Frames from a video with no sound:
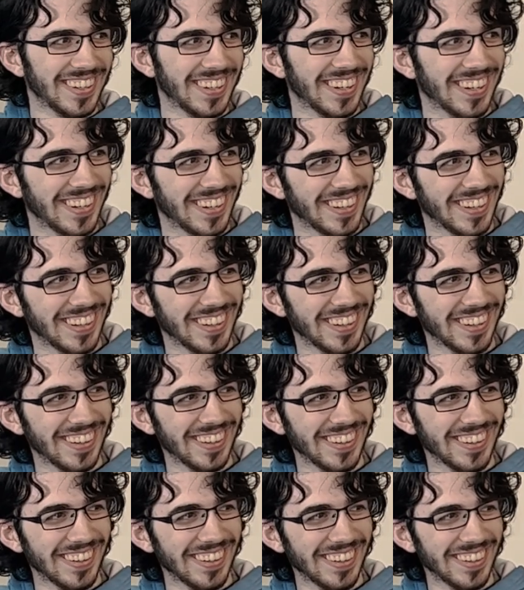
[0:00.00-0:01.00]

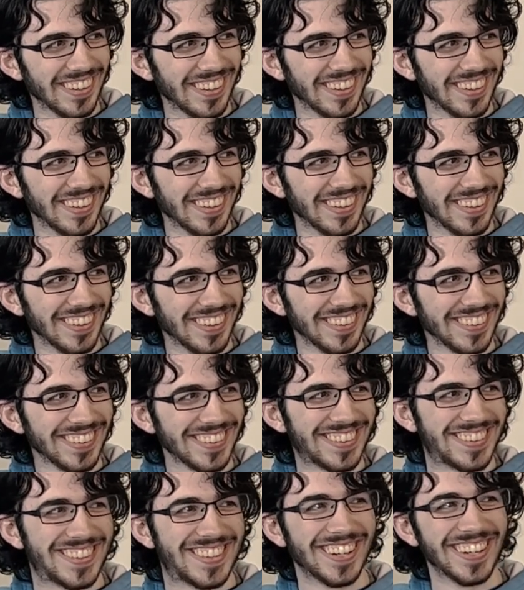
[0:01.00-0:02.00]

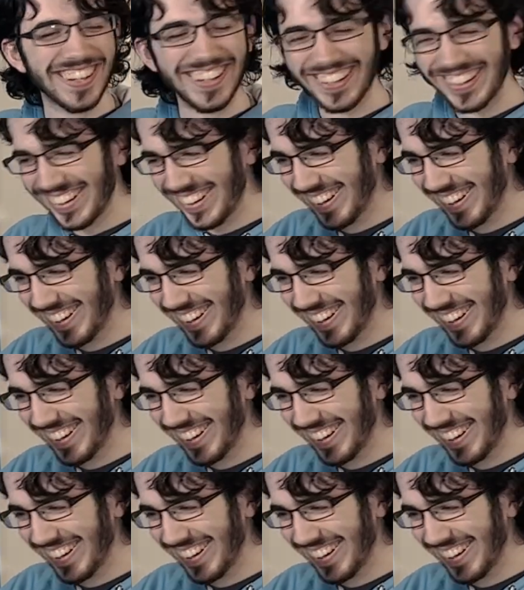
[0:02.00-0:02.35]
(silent)